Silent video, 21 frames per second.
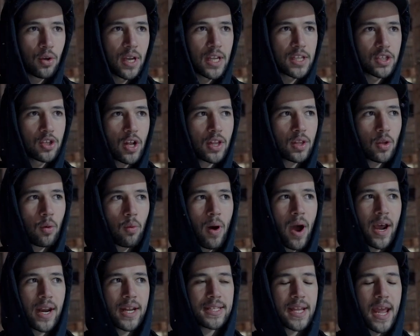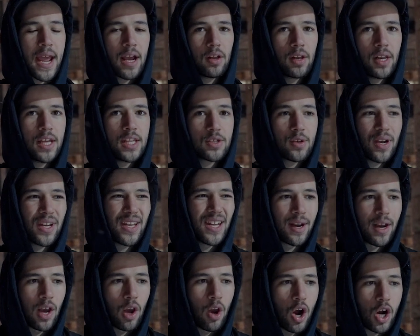it's not the widest angle lens, so I need
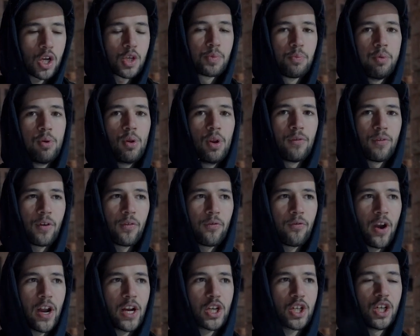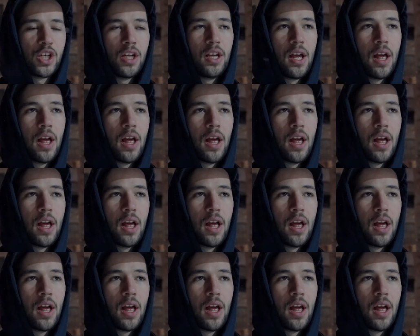a large pool of reflection,